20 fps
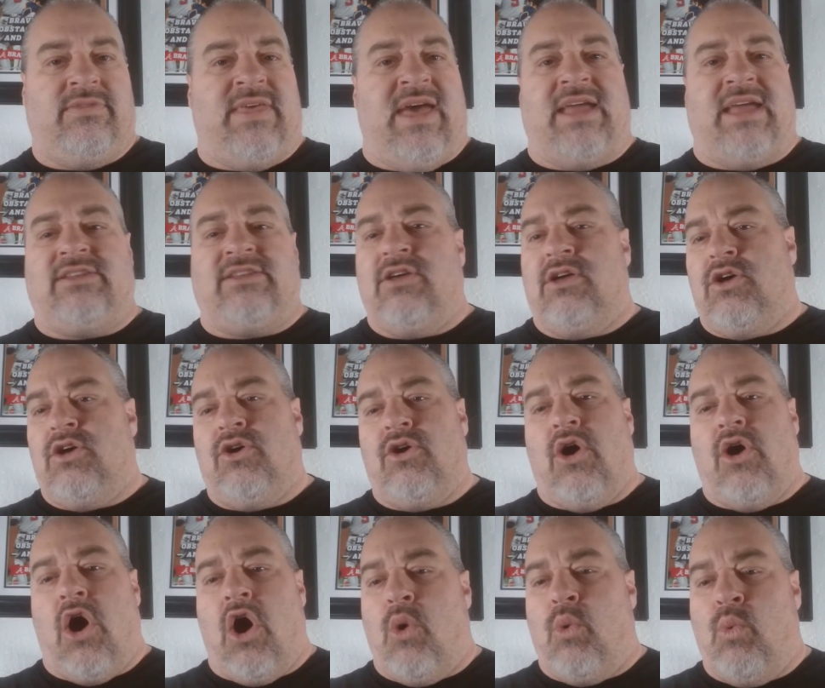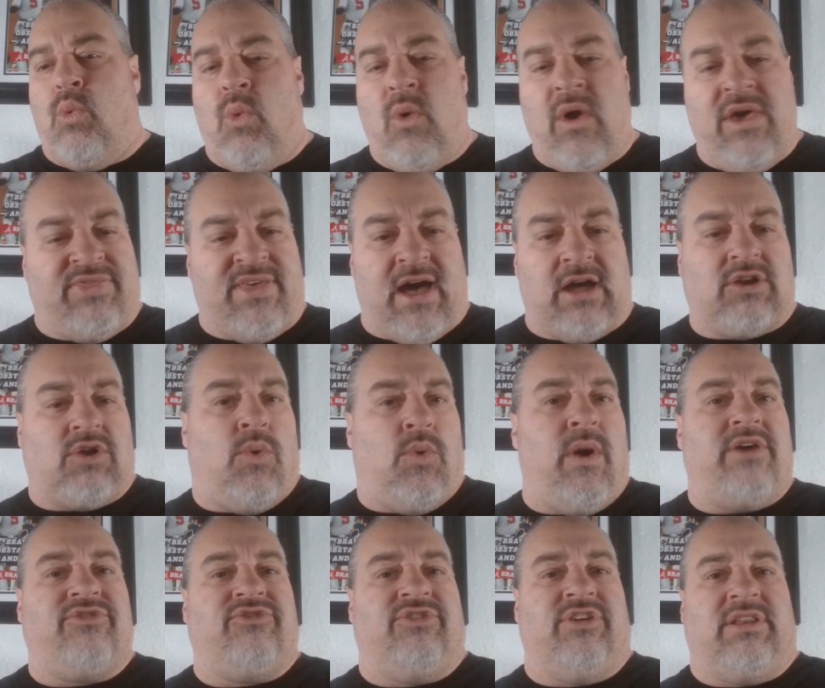that, without
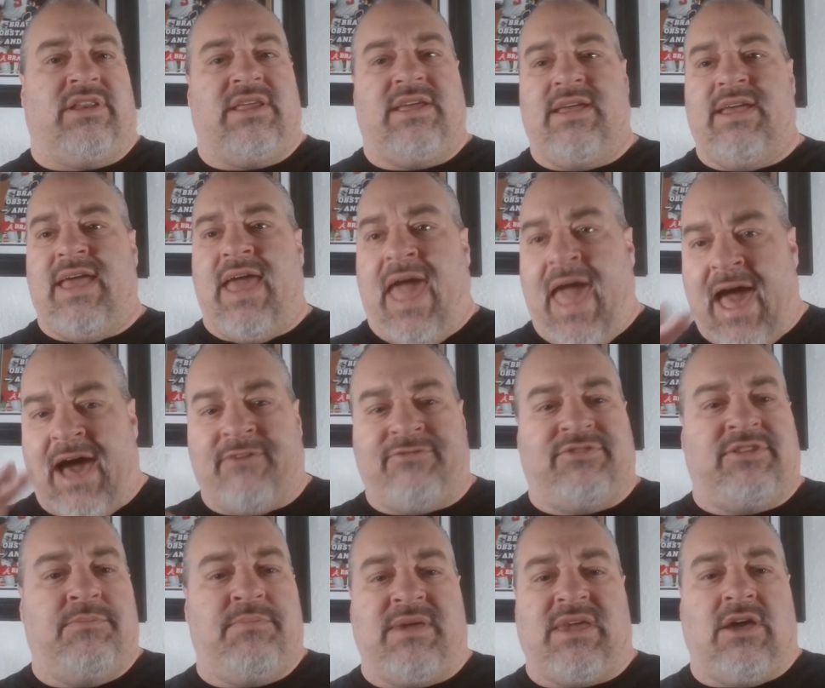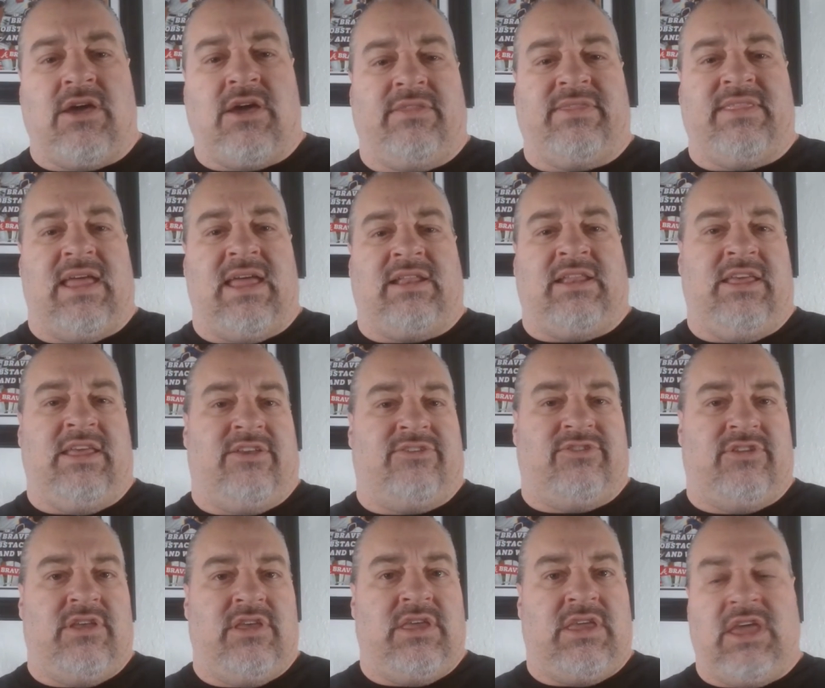question, have to be on that
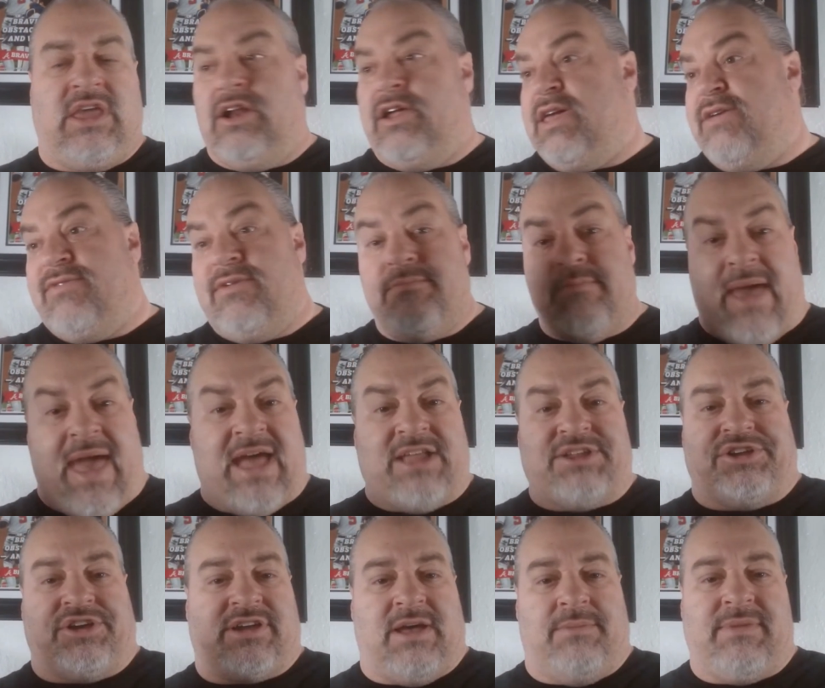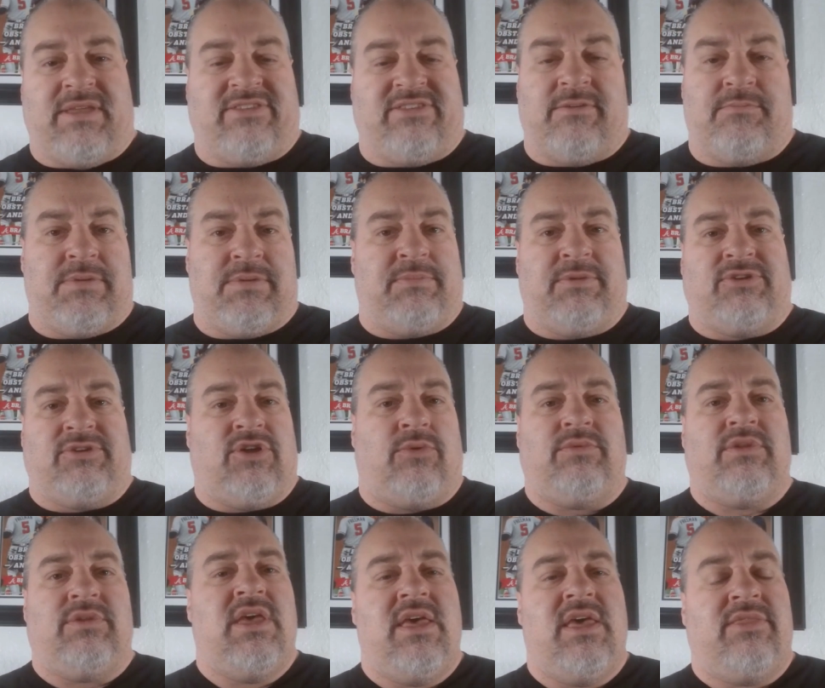list. You know, even Magic. I mean, some people
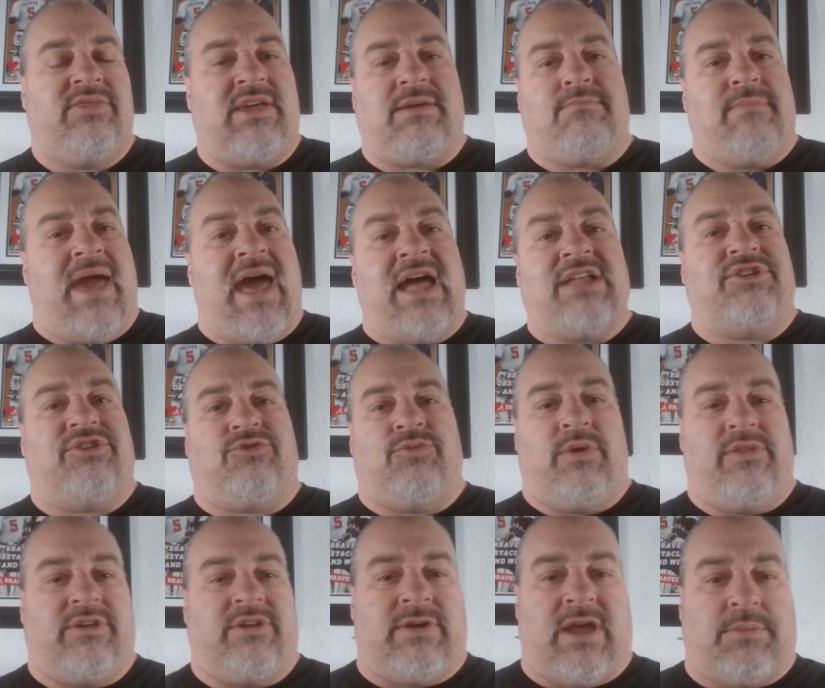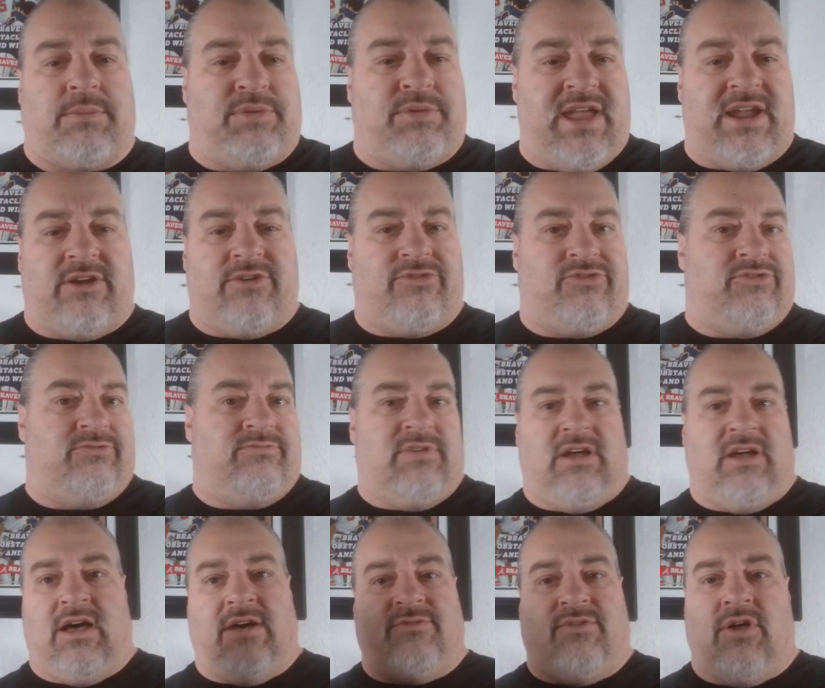don't think Magic's one of the great players
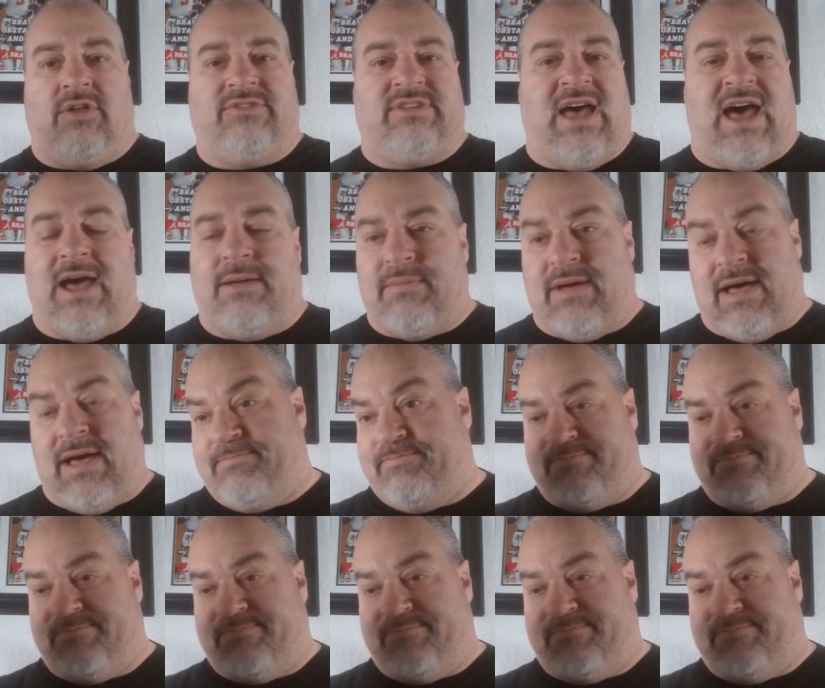of all time.